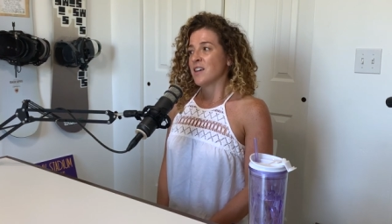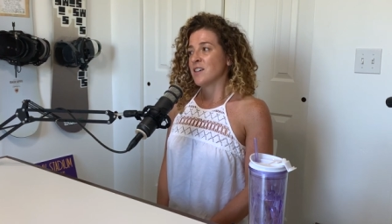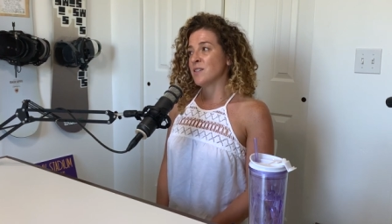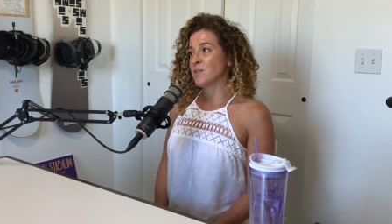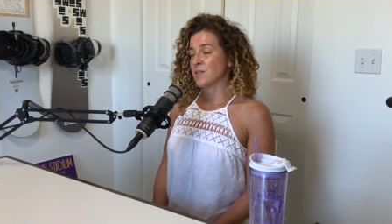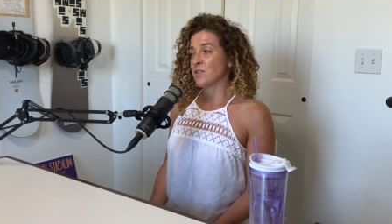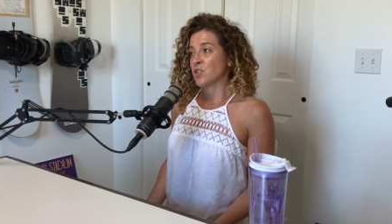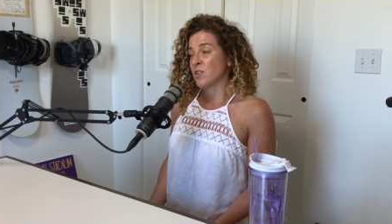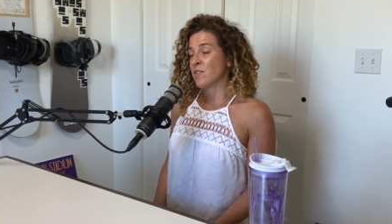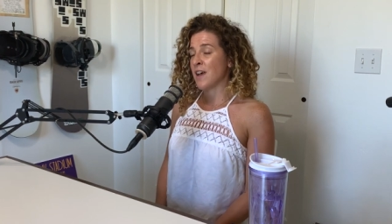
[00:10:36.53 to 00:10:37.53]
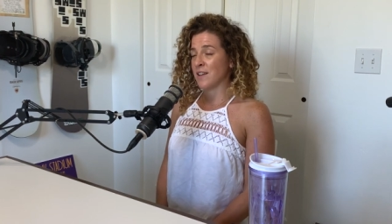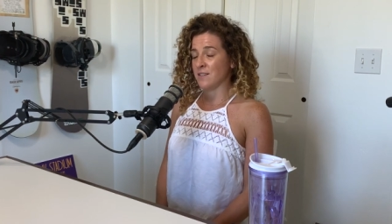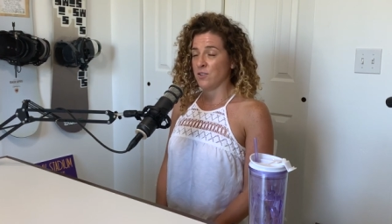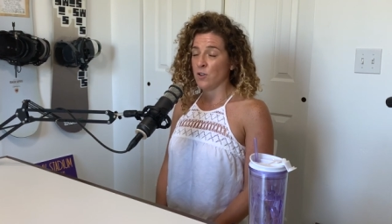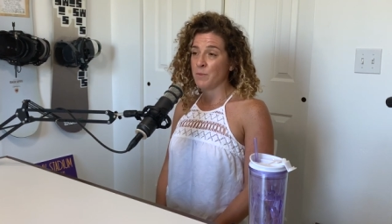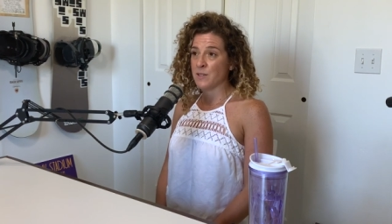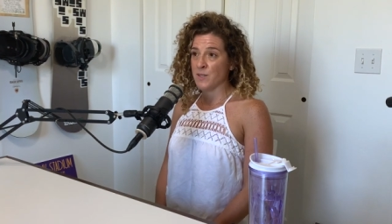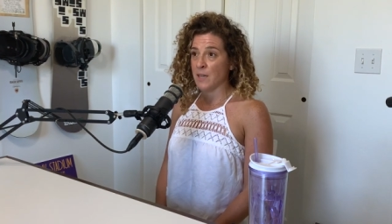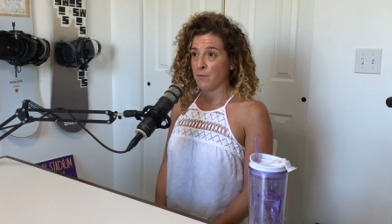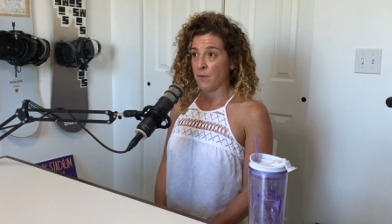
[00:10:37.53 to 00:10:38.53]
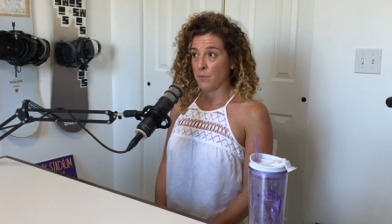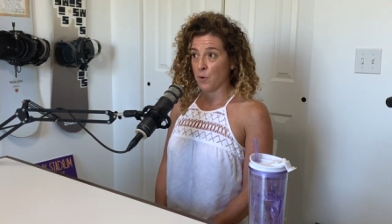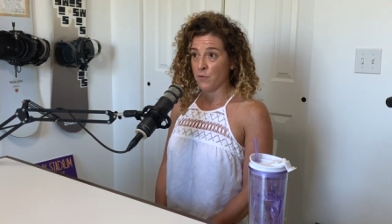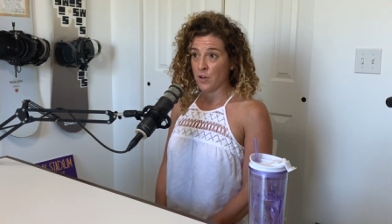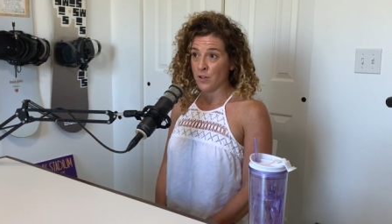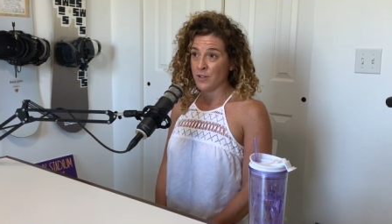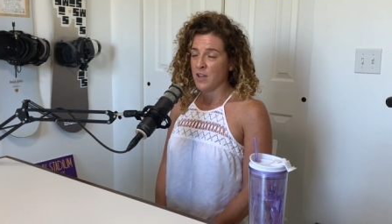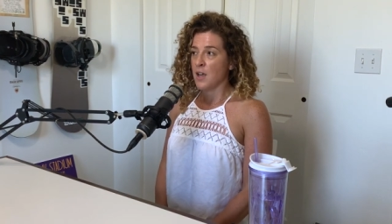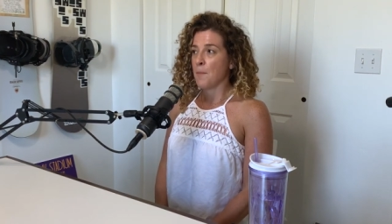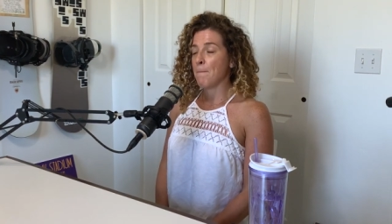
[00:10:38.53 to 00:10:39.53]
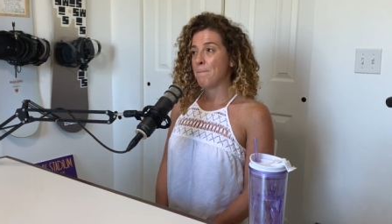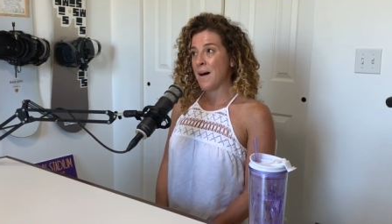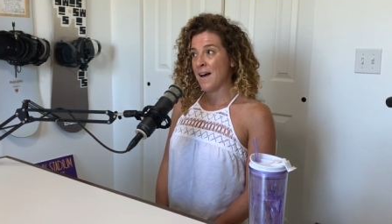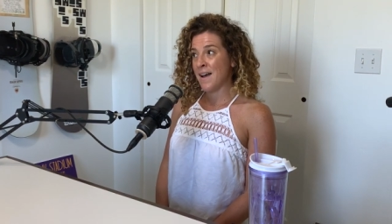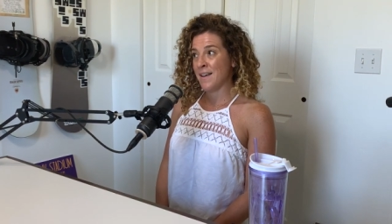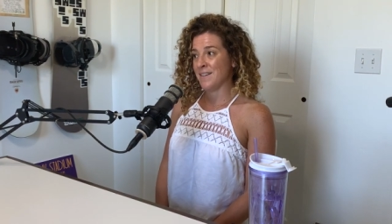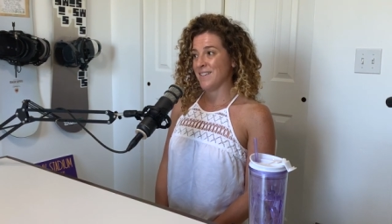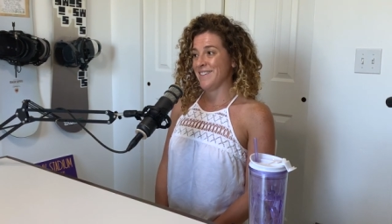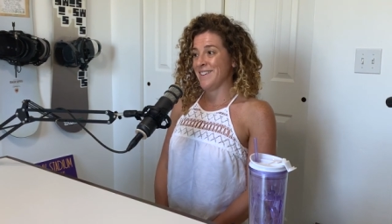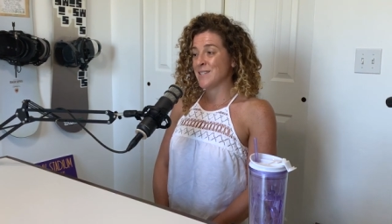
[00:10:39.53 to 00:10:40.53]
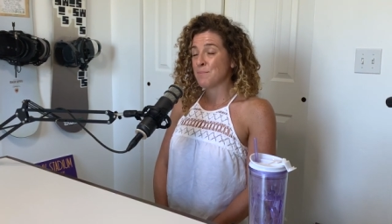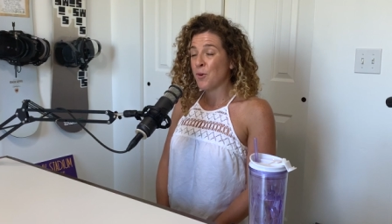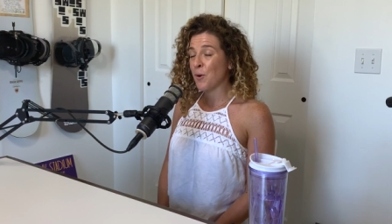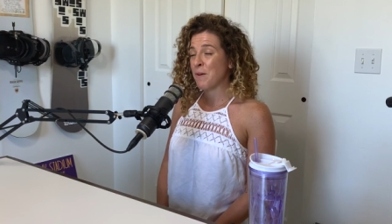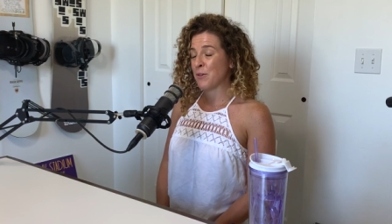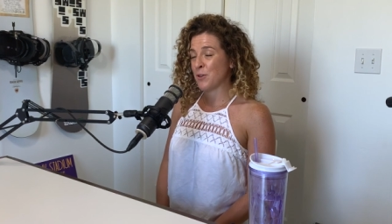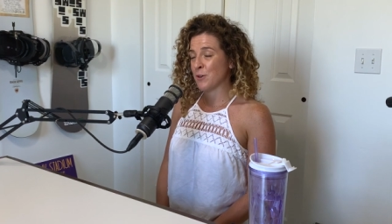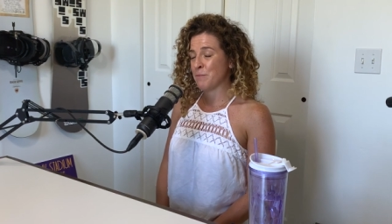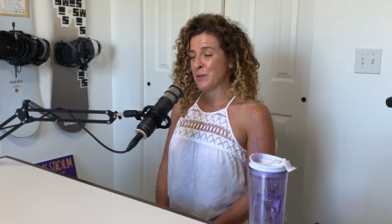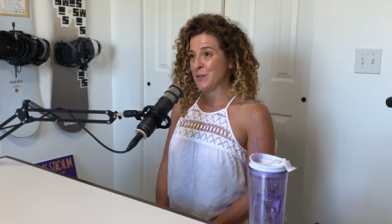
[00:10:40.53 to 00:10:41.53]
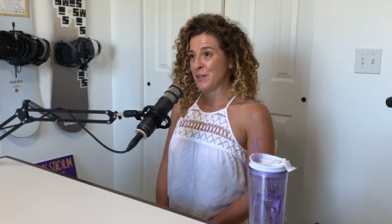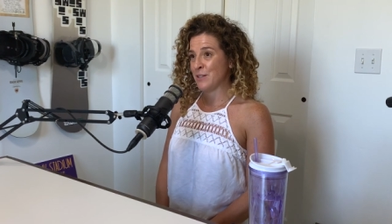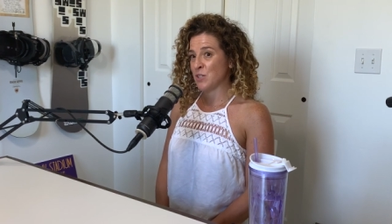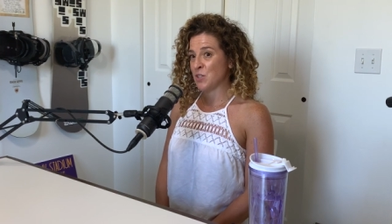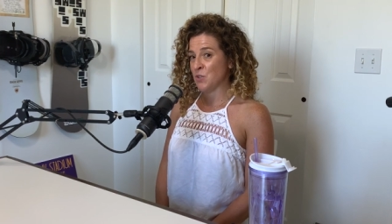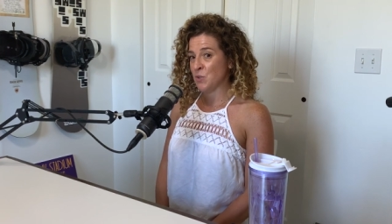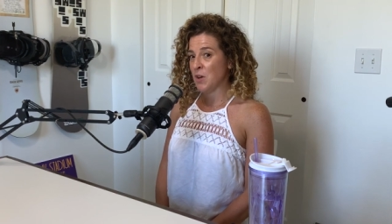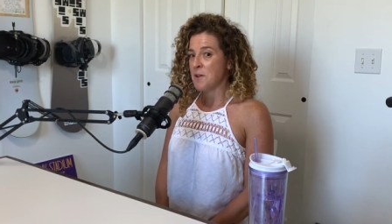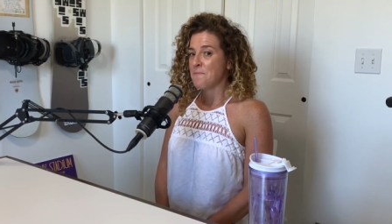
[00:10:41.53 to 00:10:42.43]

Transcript: Because sure, that could be a stamp of approval, but it's more about your ability to